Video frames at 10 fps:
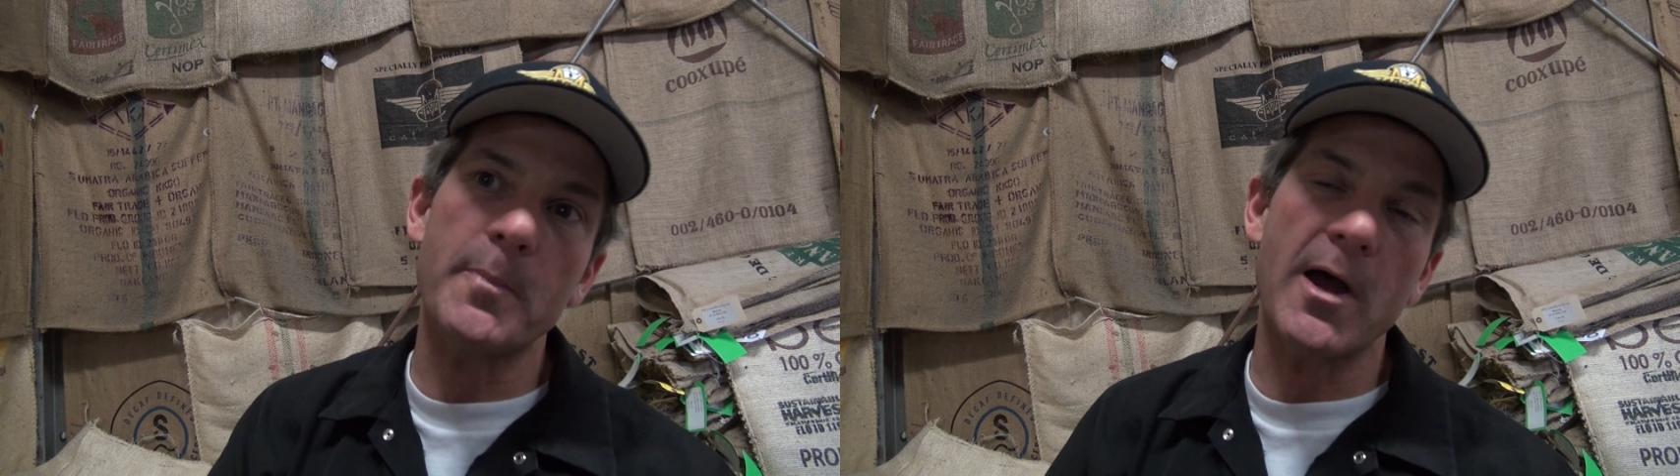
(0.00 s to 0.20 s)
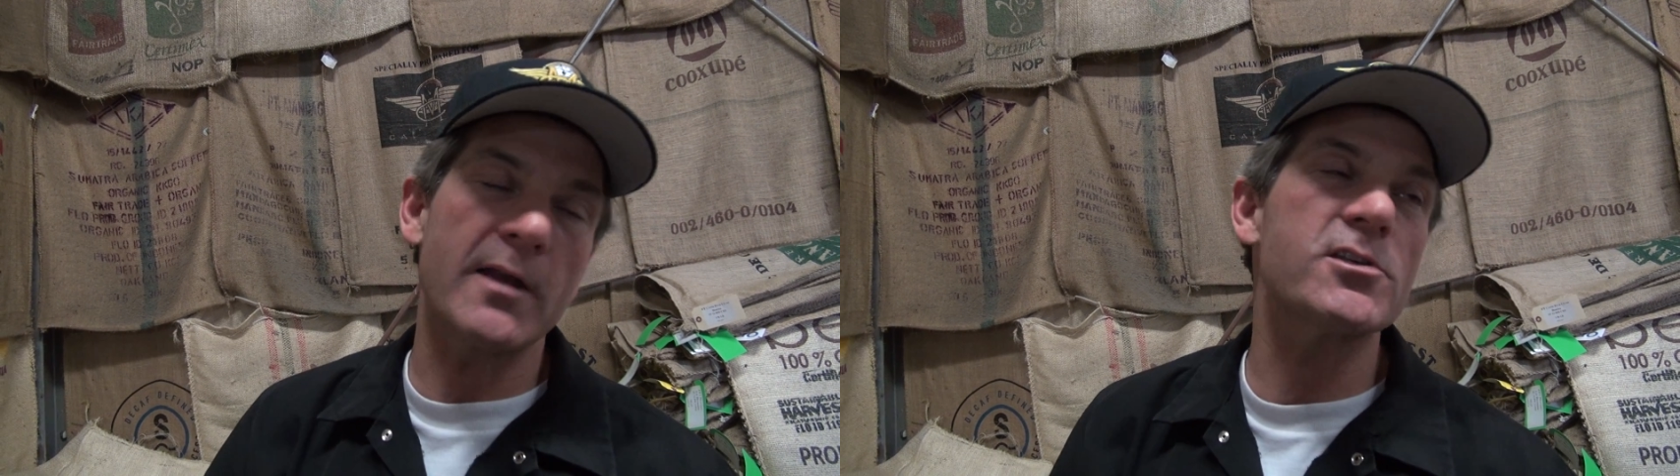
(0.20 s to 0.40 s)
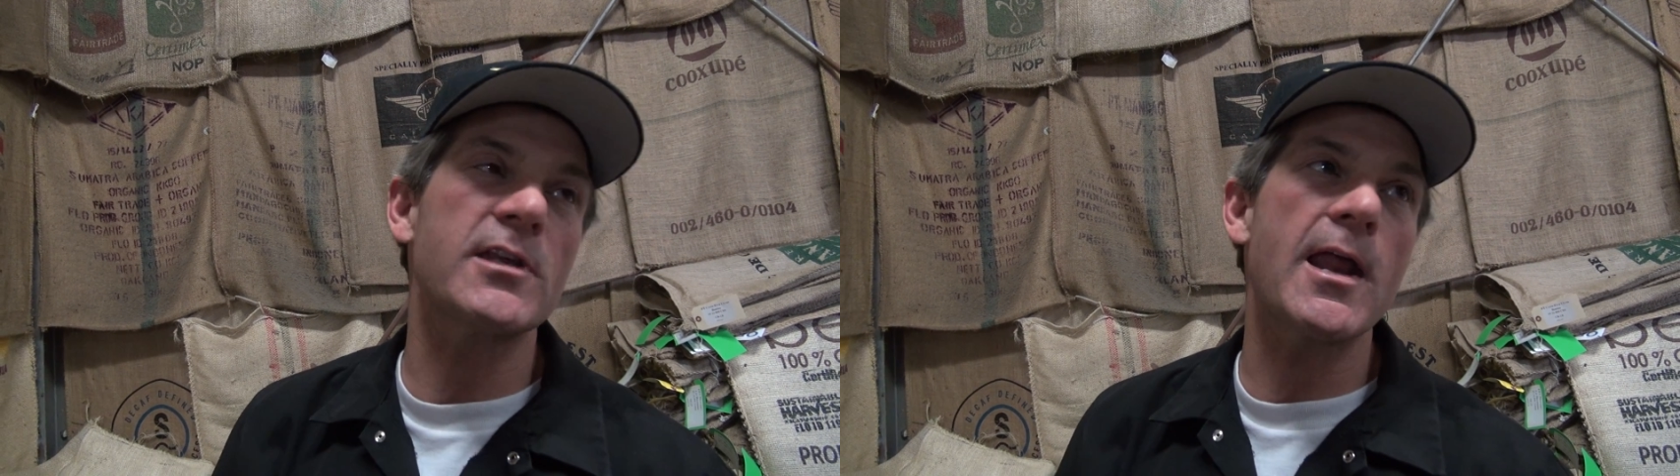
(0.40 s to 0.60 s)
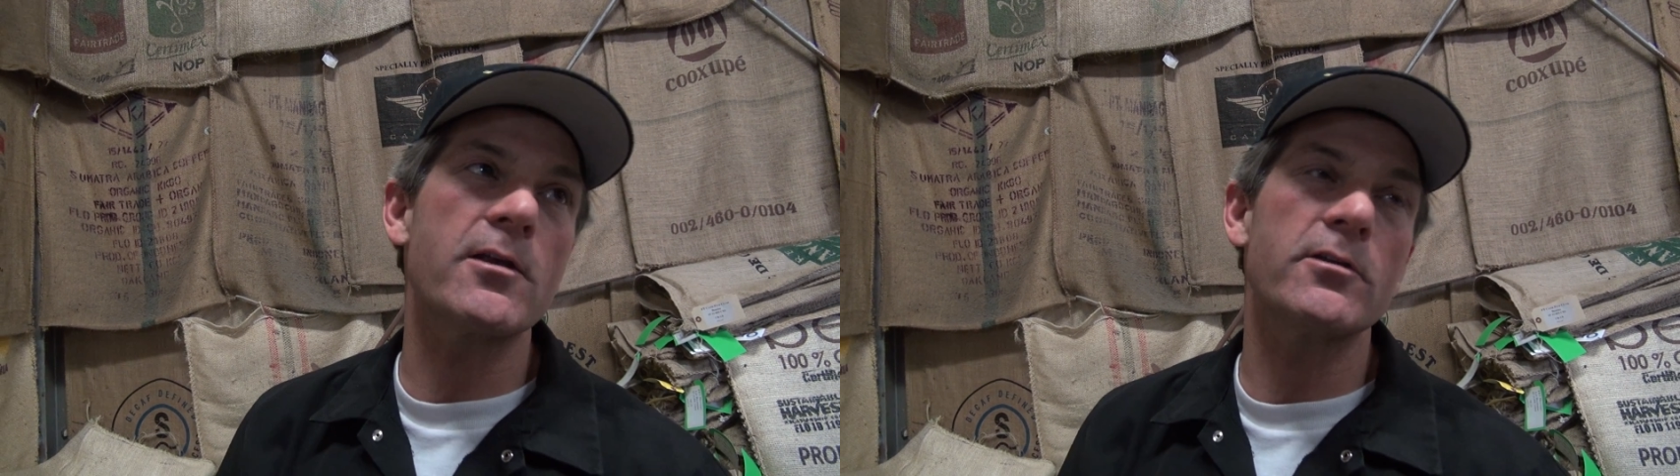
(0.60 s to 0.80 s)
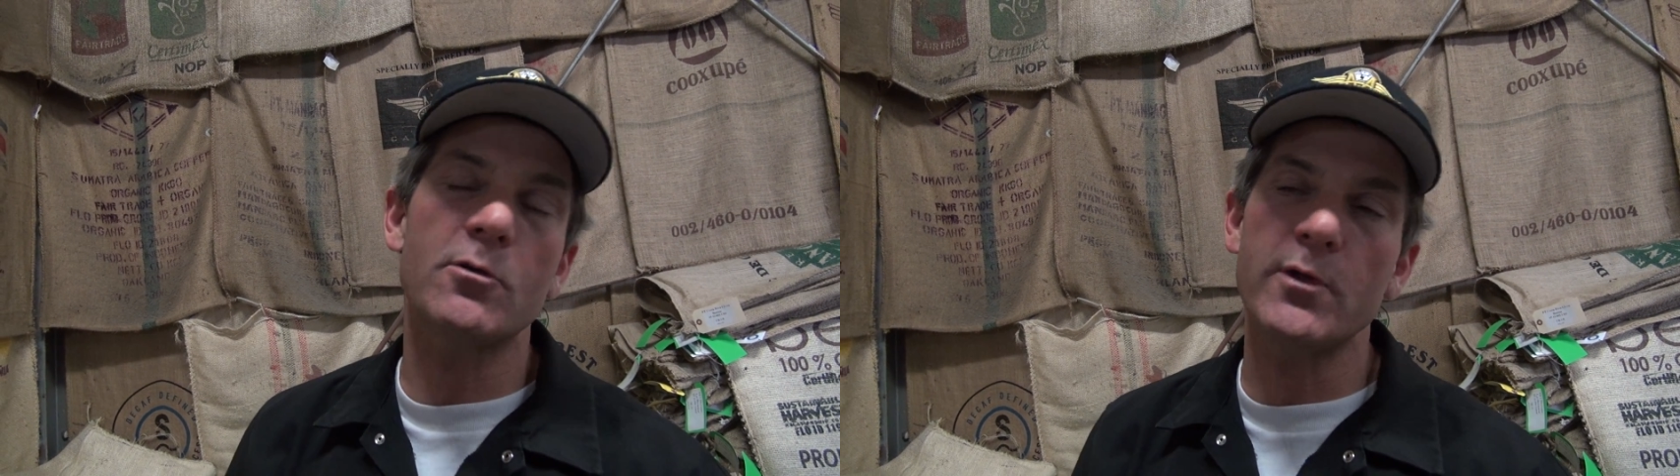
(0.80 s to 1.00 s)
upon
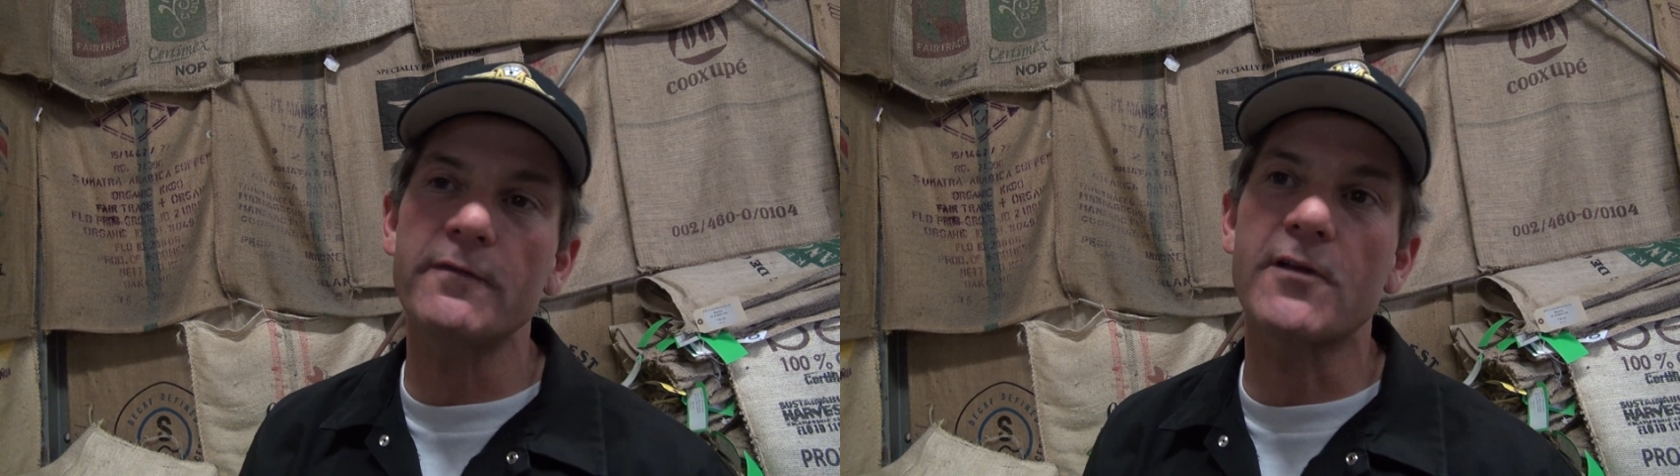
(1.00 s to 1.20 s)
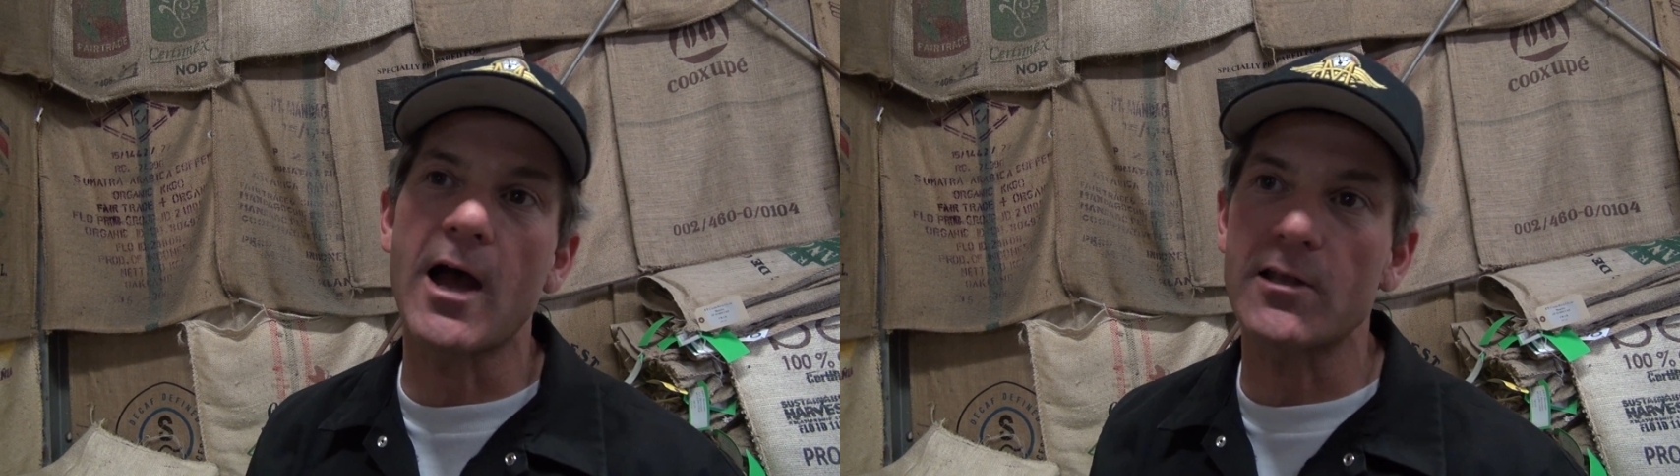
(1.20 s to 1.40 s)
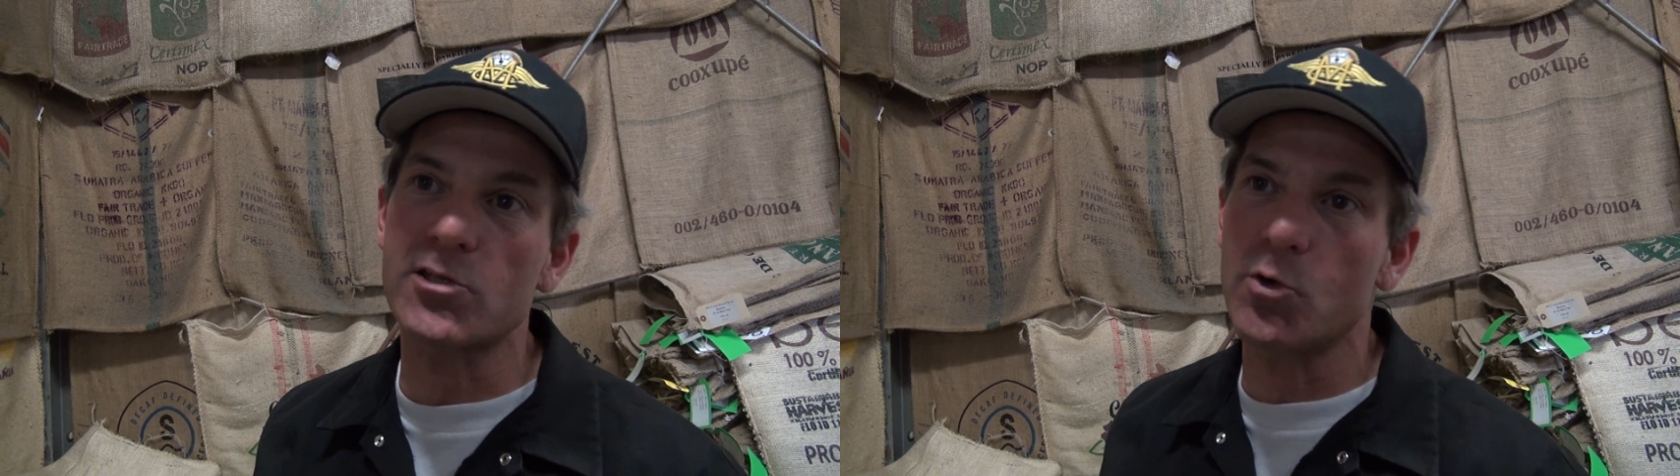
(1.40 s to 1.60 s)
standard that we've got.